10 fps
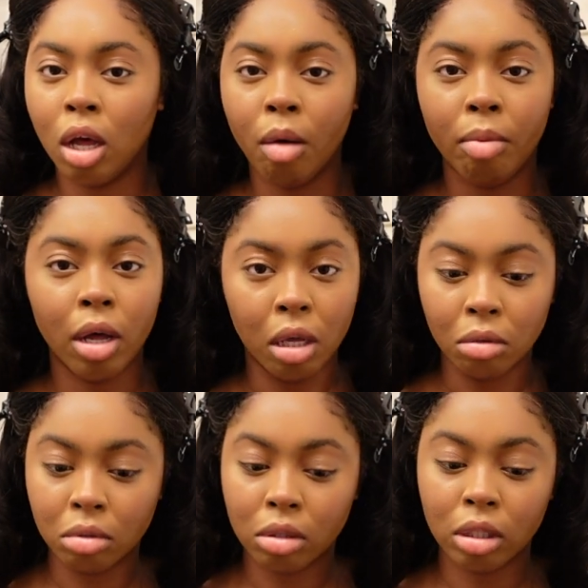a
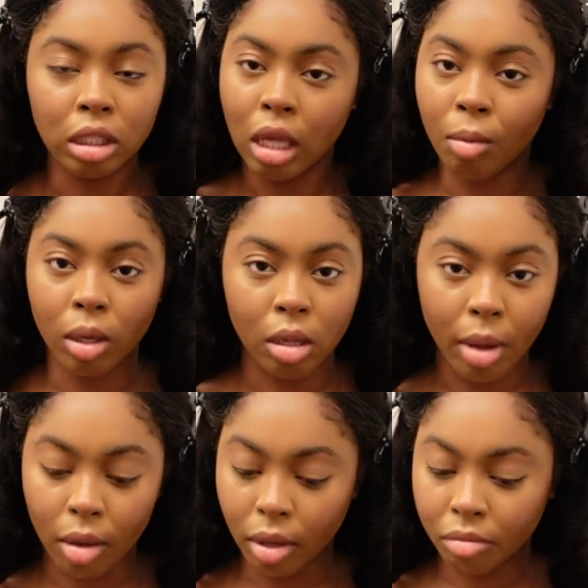post? It's not worth it,
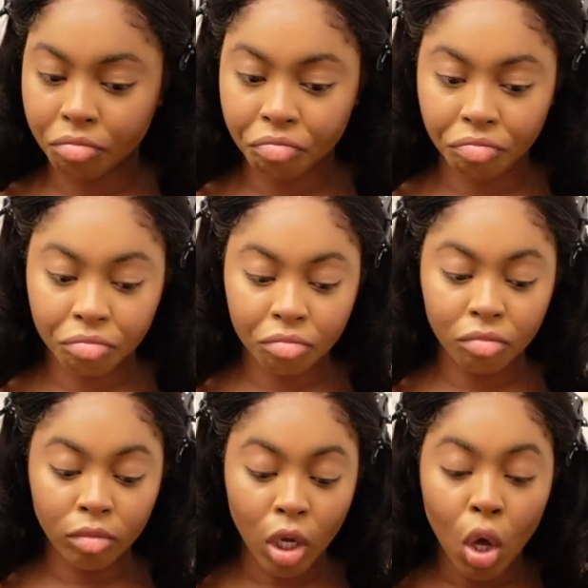baby.
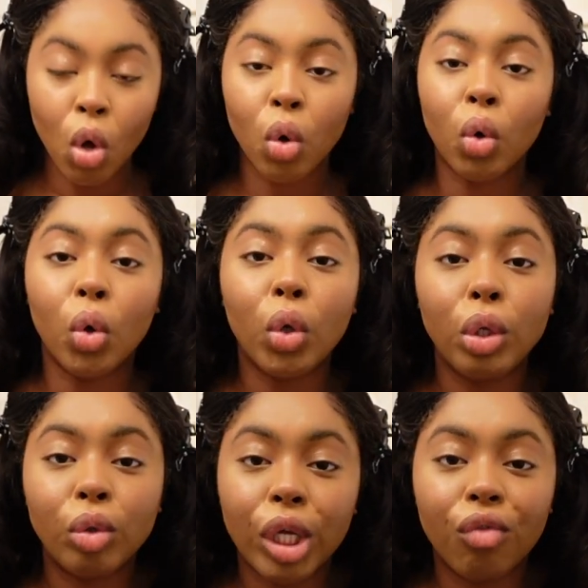Who do
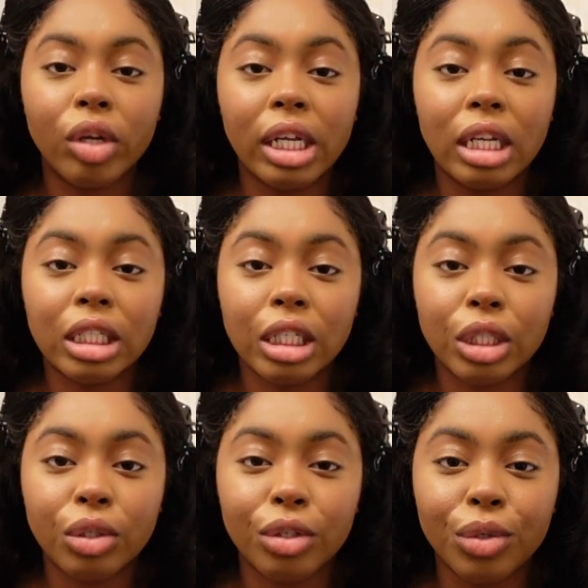you think really listening
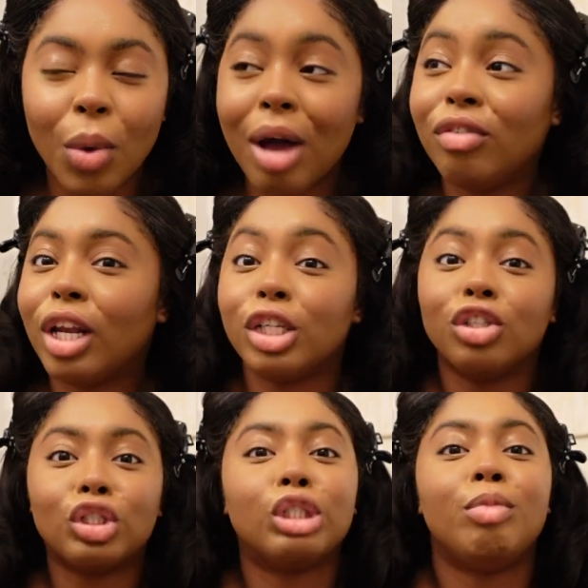to you? I feel like
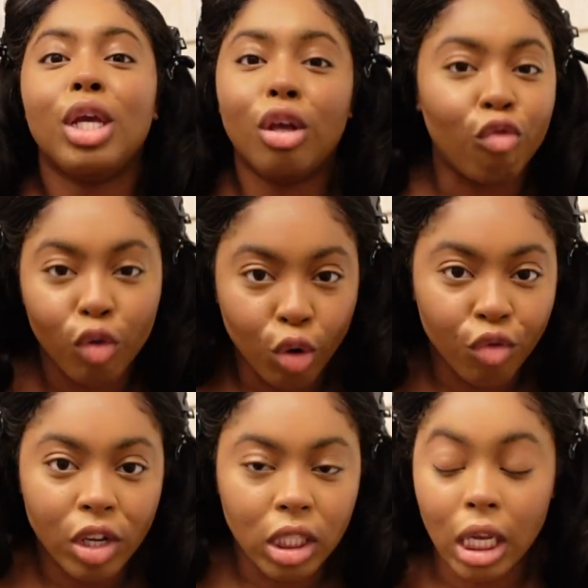you're just speaking for no
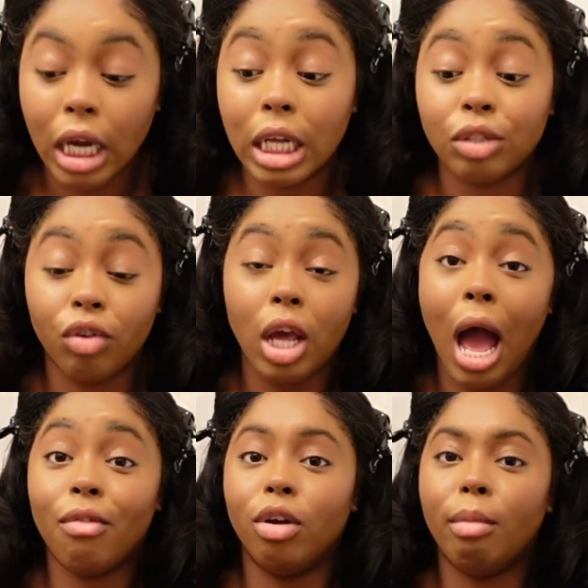reason. Like, that's really
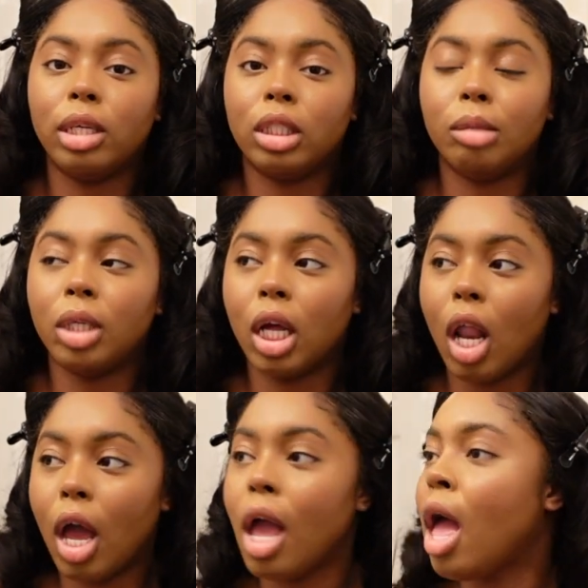how I felt about the subject.
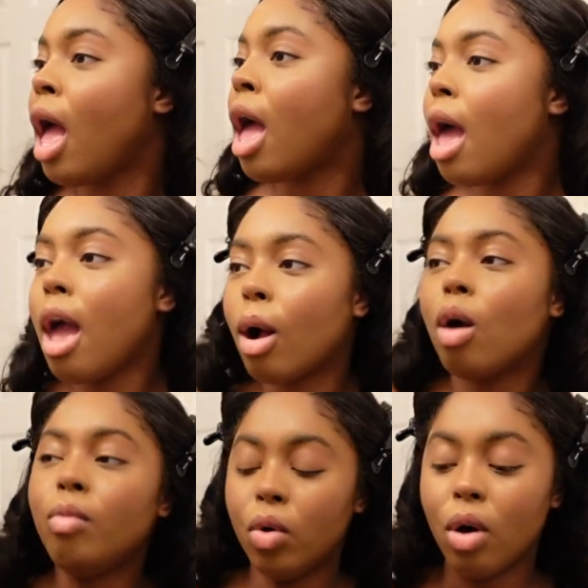Like, and
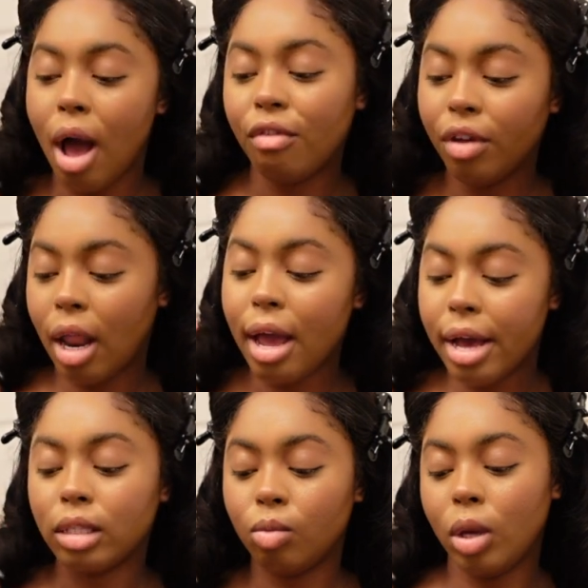come on, I feel like
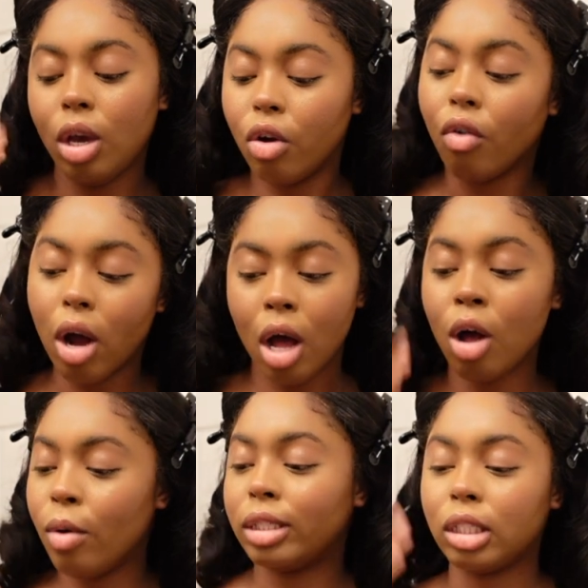as we
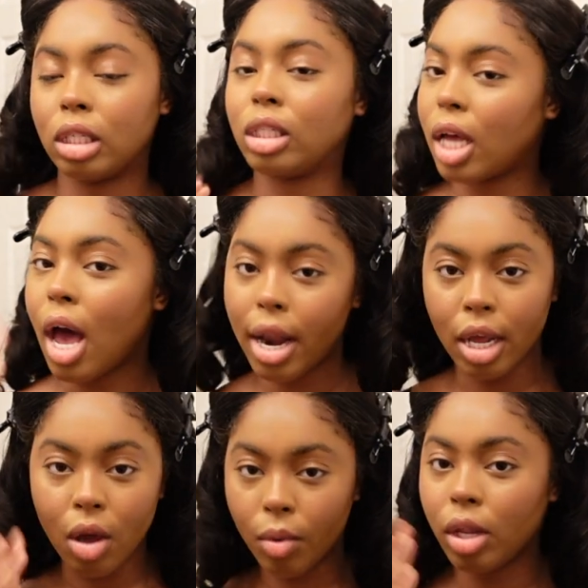grow as a
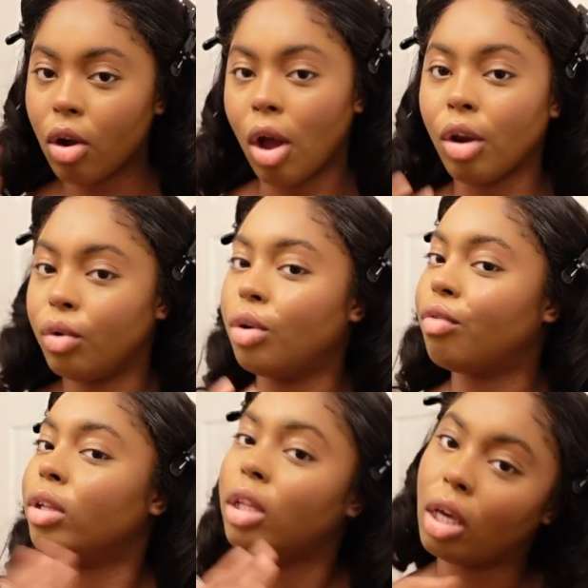society and we learn how to do
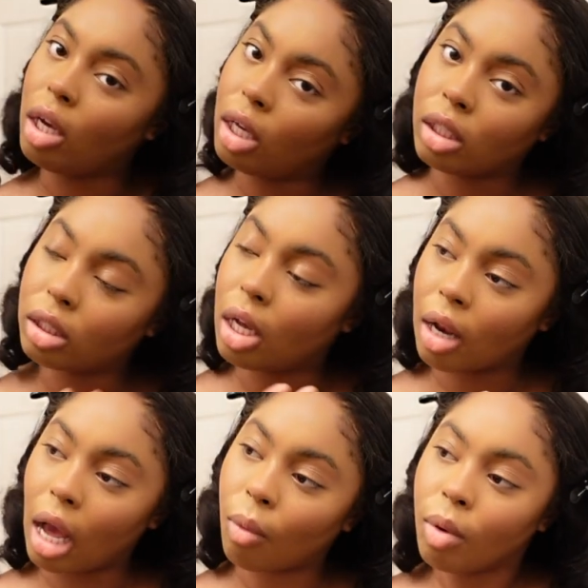different things and,
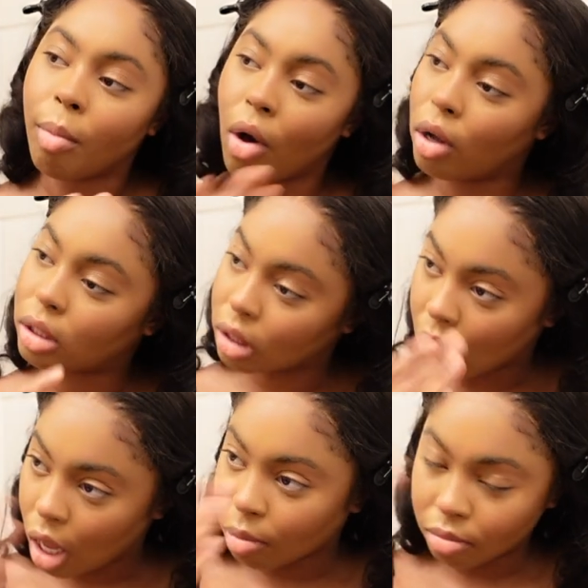like, we boss
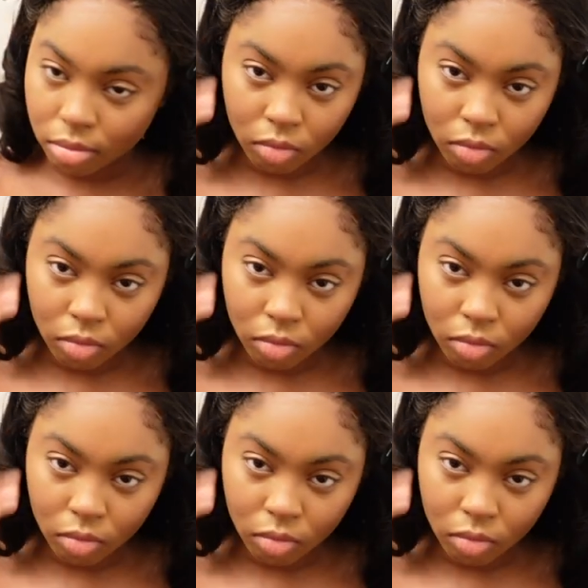up